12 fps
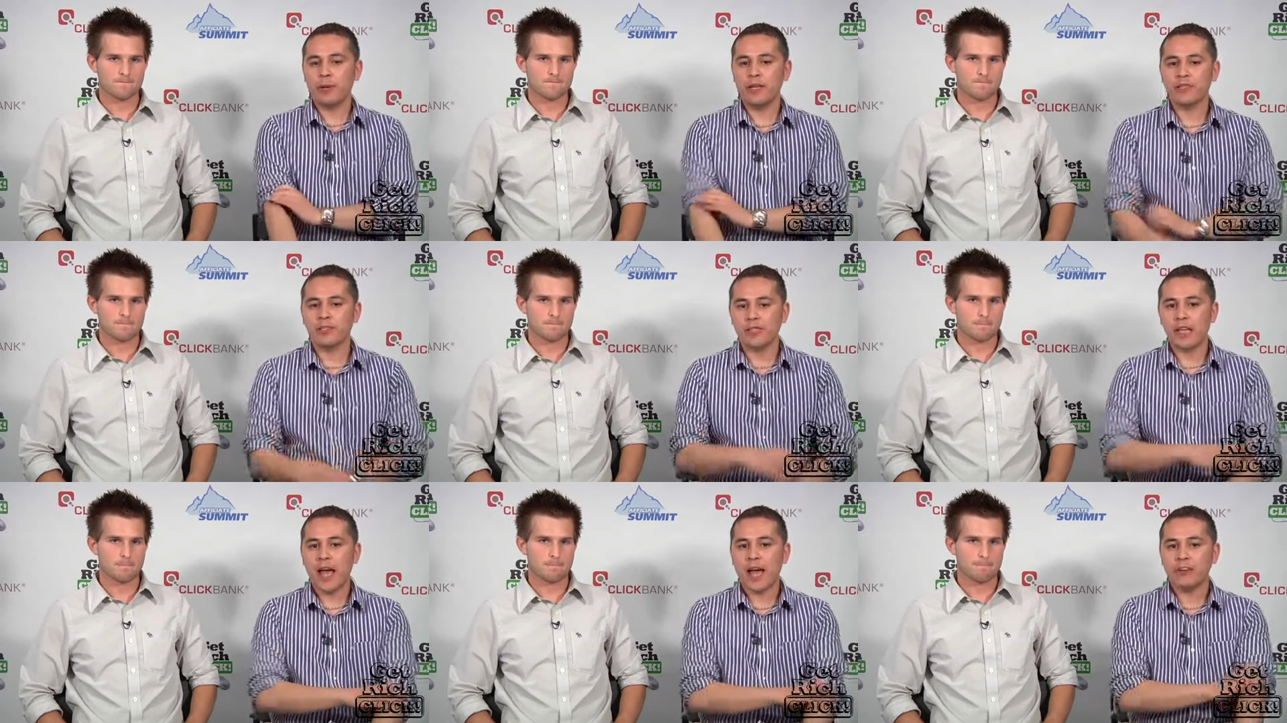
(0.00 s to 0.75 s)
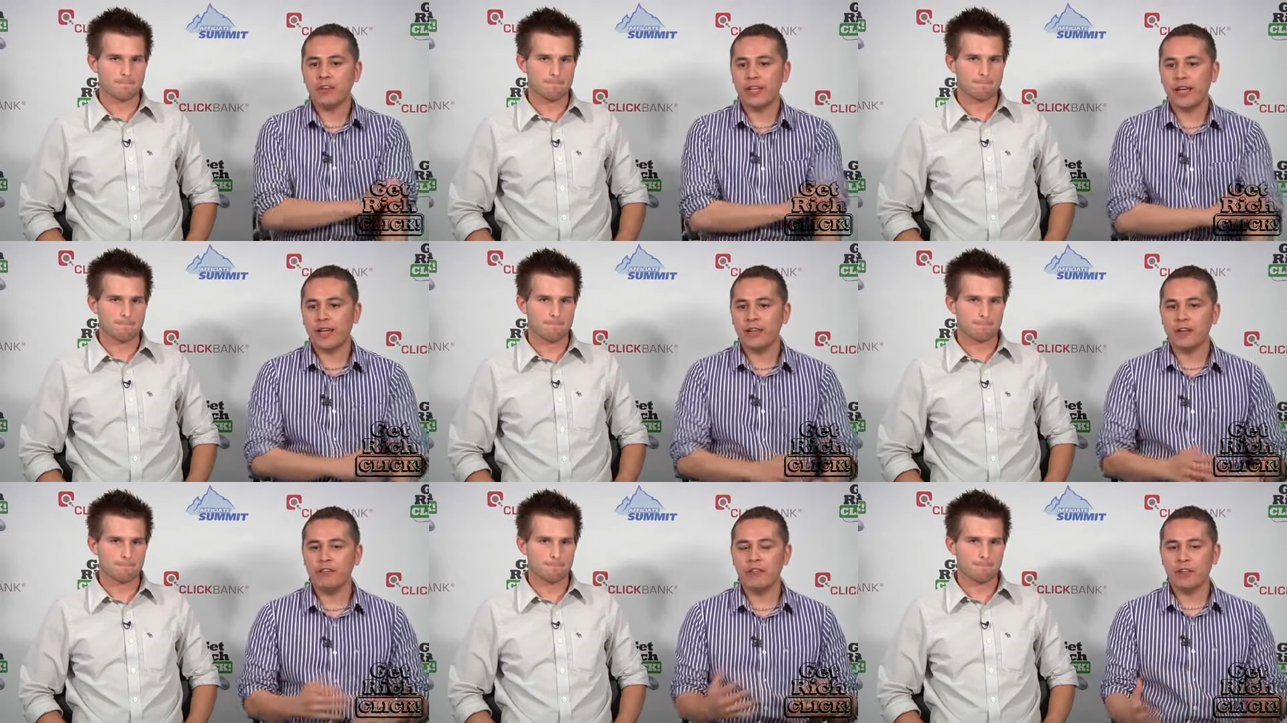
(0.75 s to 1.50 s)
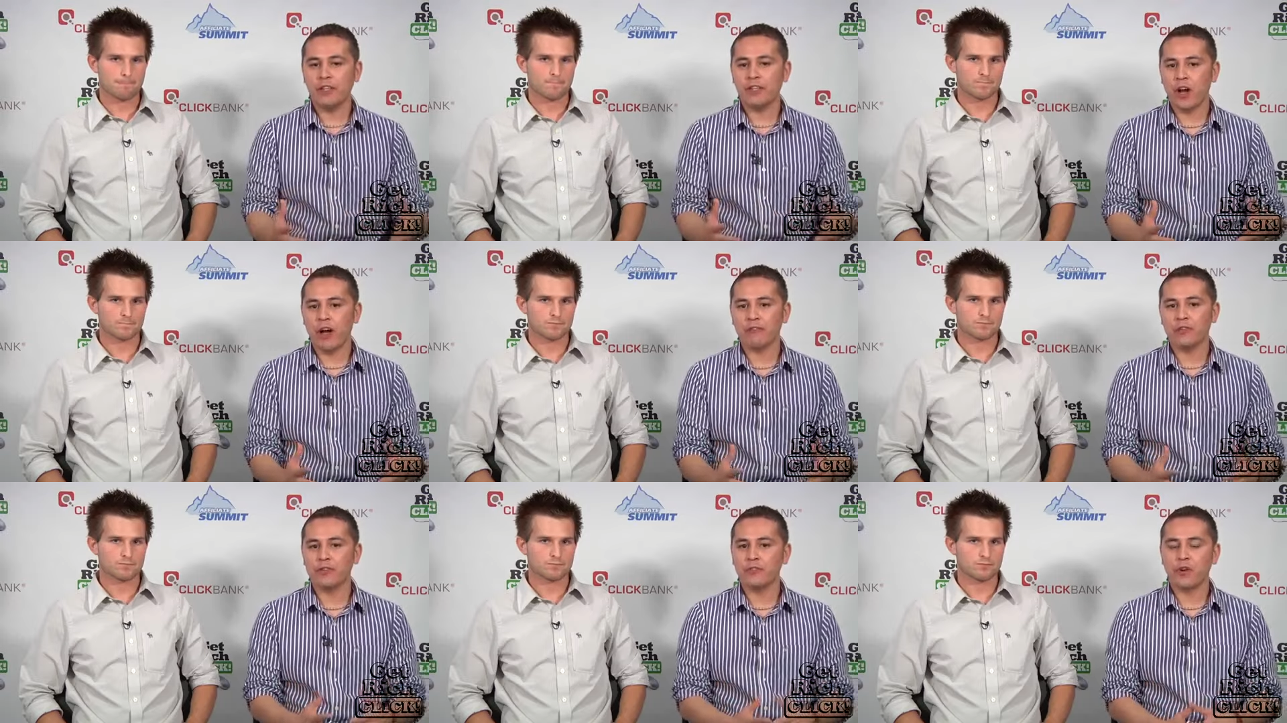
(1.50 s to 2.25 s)
Speaker 1: basically aggregate affiliate
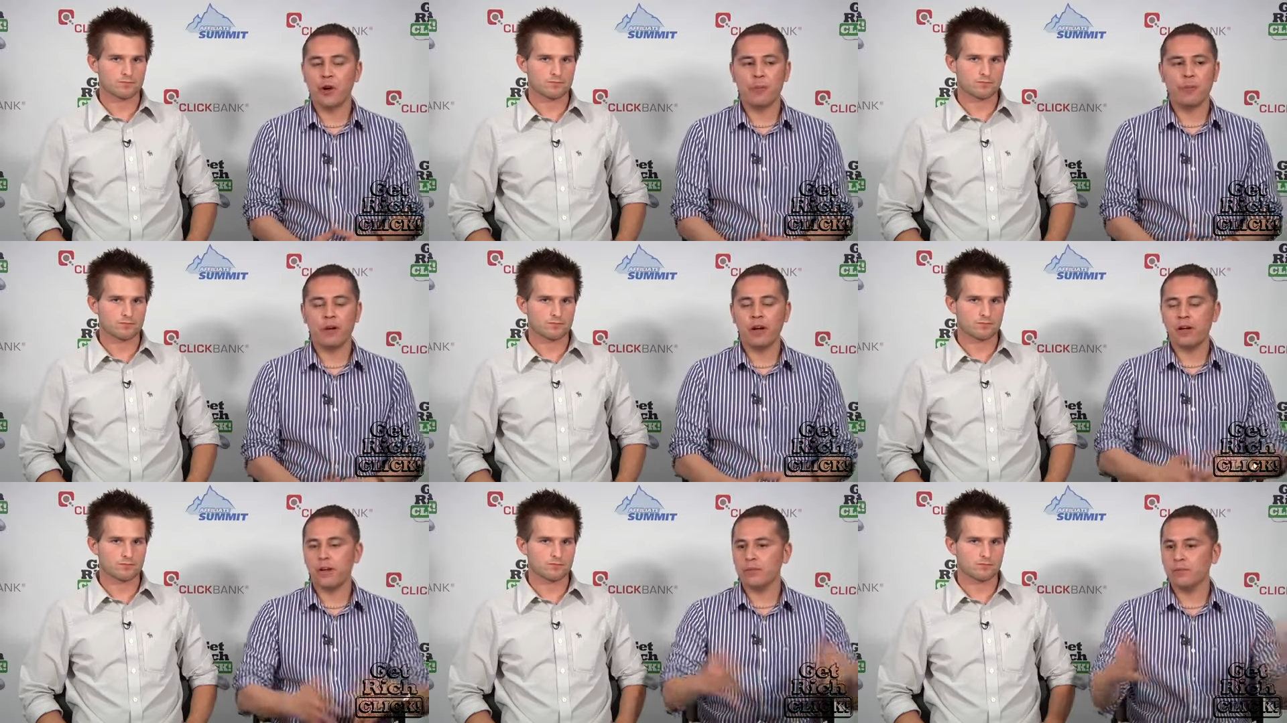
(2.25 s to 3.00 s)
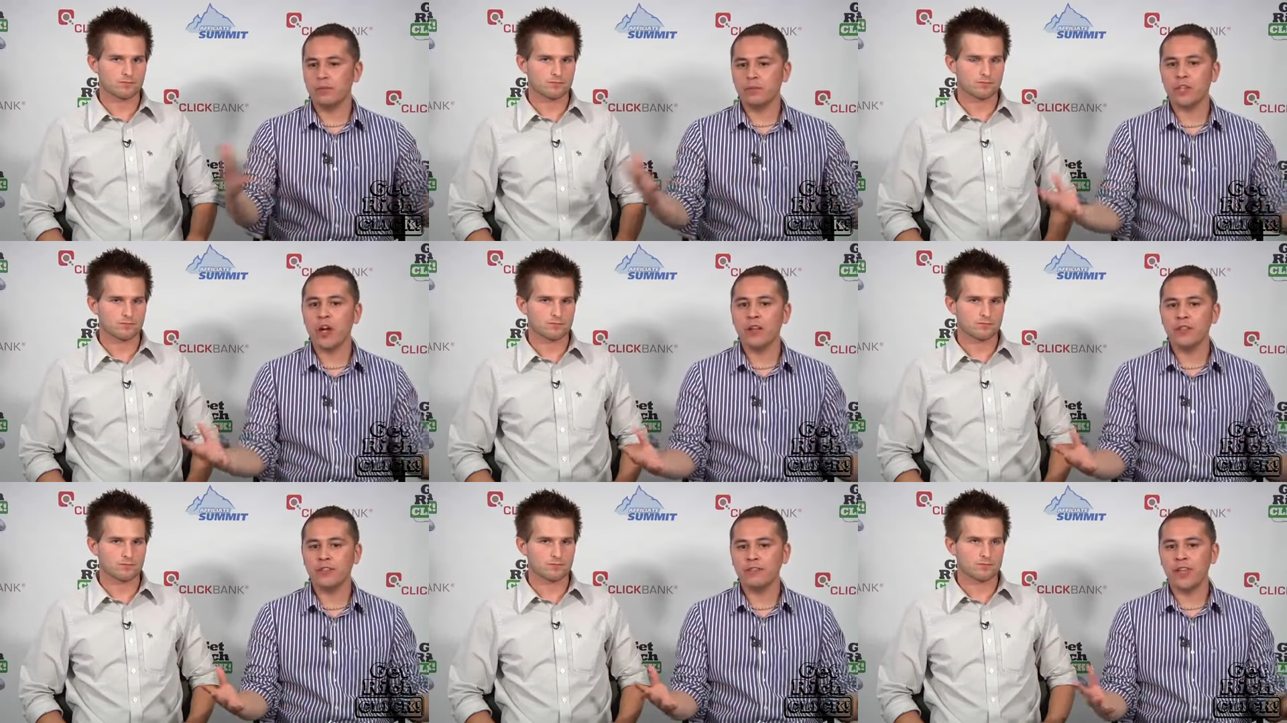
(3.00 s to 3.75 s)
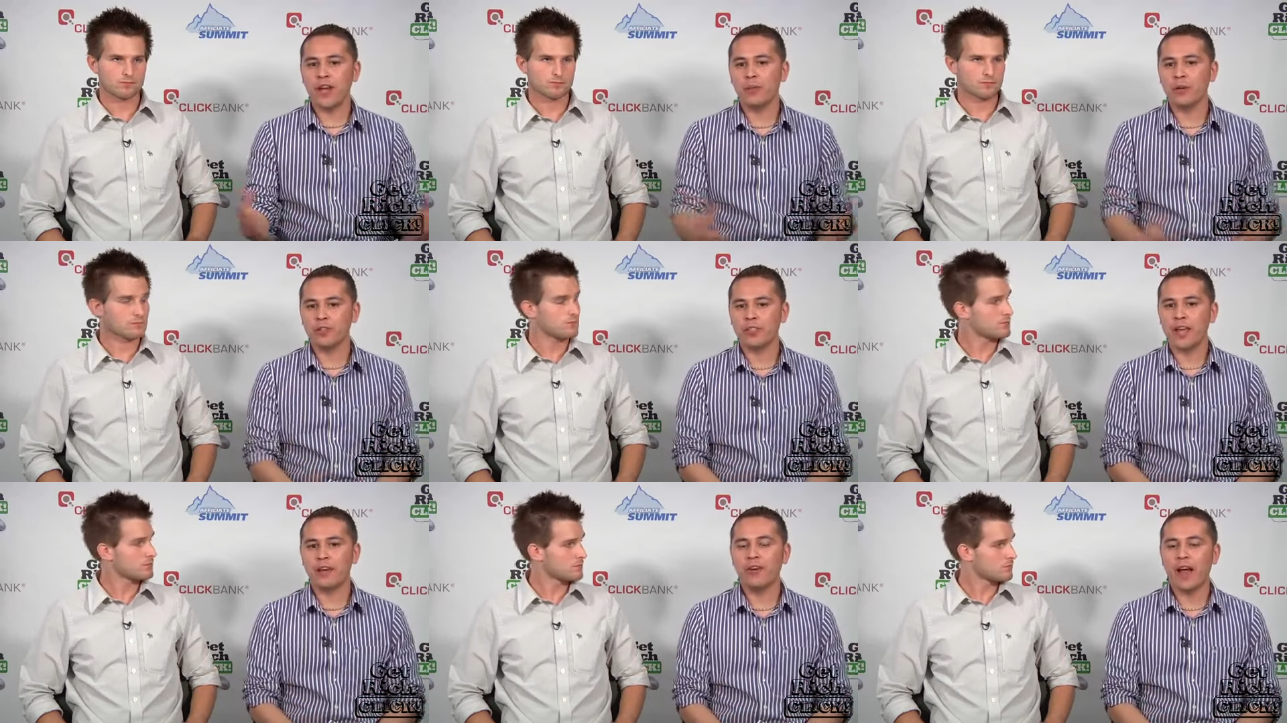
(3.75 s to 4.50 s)
offers from tons of networks
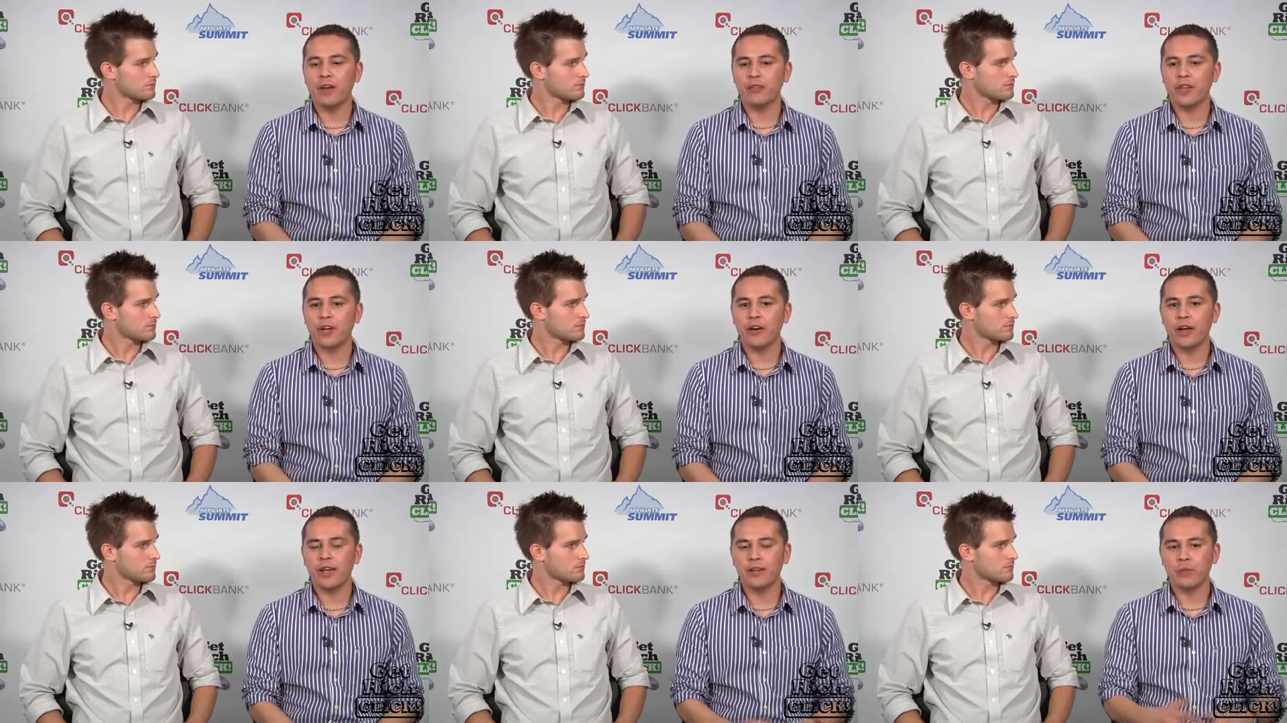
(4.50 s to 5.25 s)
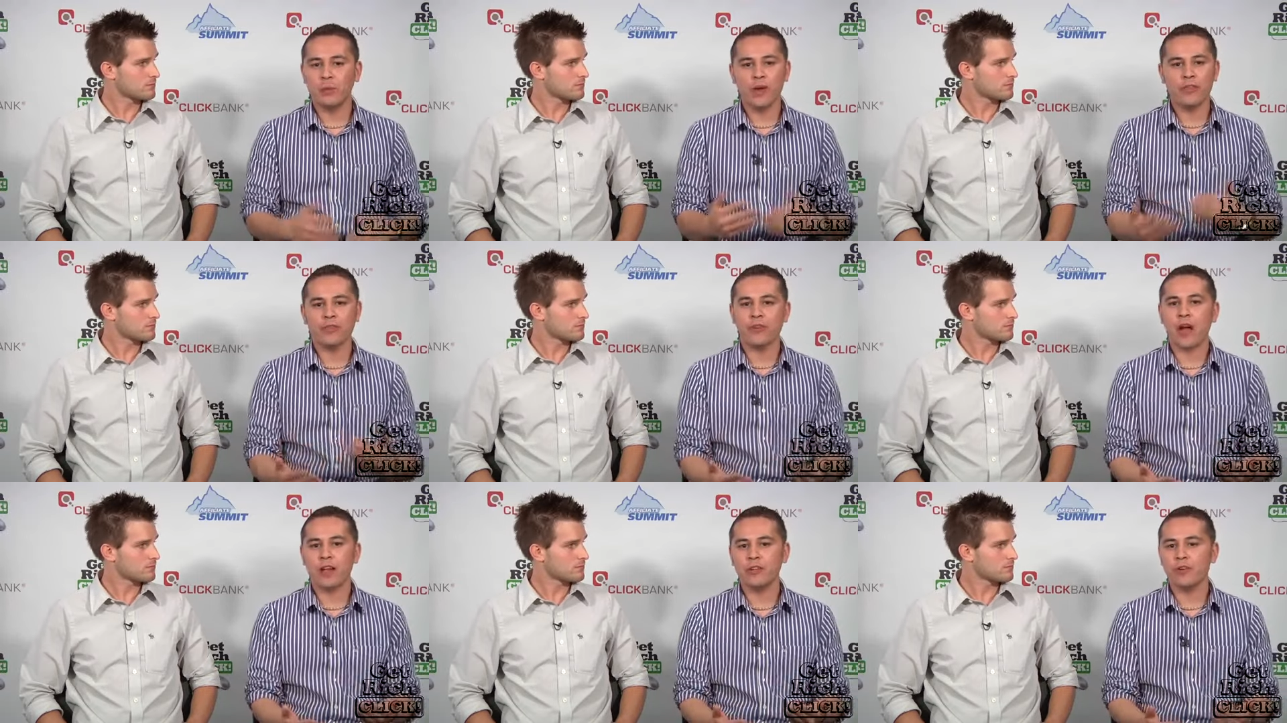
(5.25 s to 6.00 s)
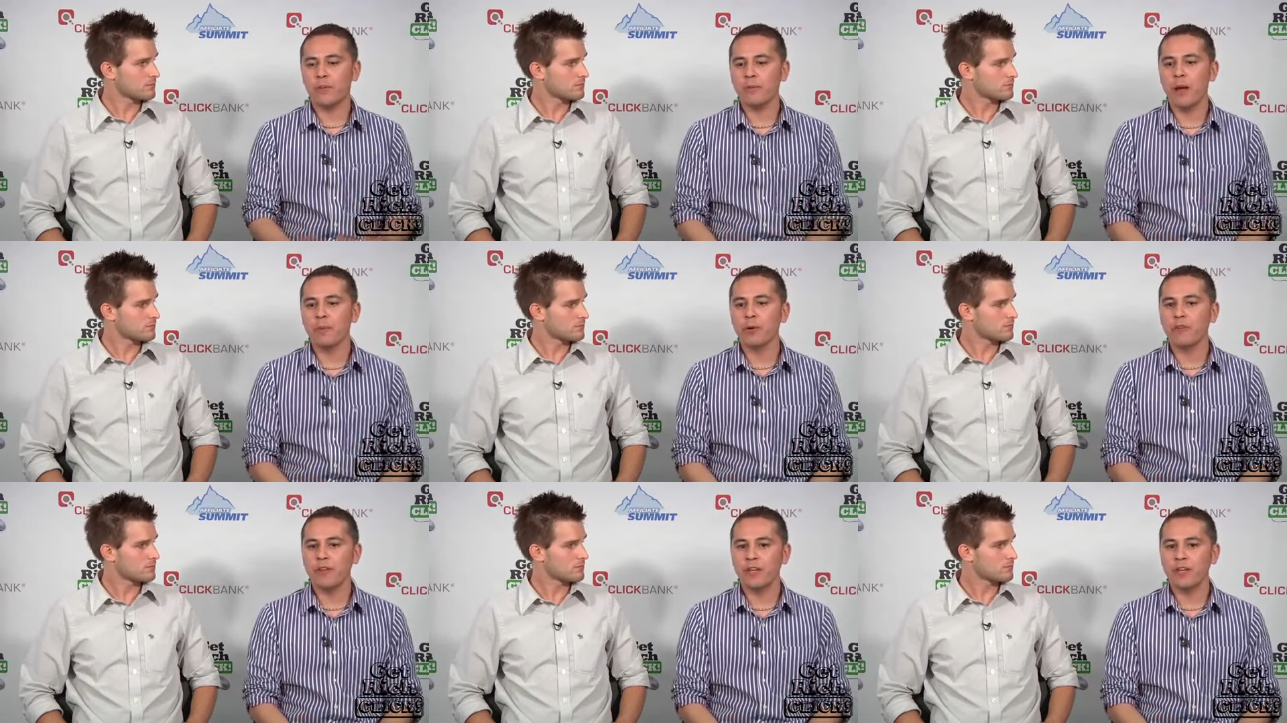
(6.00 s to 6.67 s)
that are out there, and whether or not you're a member of a